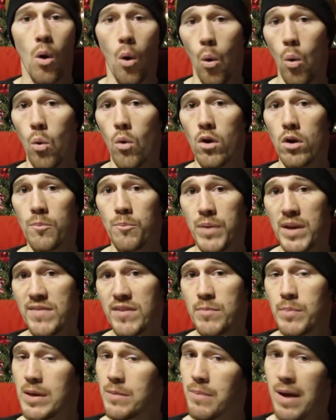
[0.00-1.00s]
or
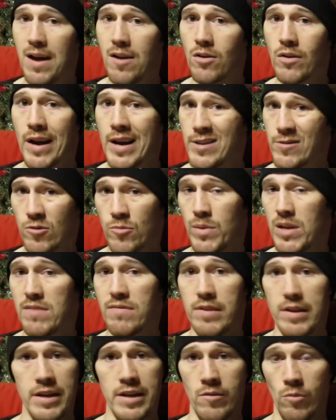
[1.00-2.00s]
PvP battlegrounds for
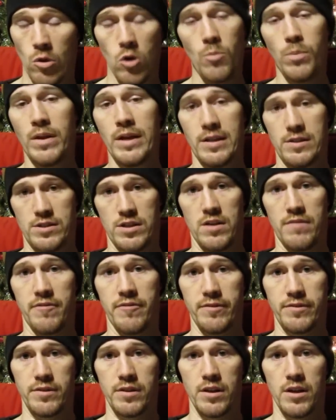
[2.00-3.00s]
PvE and role-playing
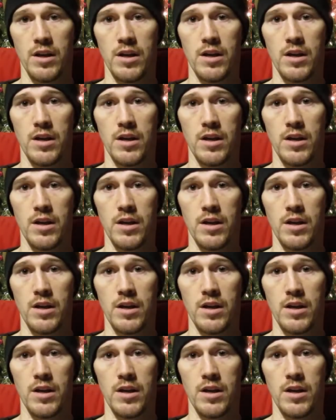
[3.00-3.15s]
servers.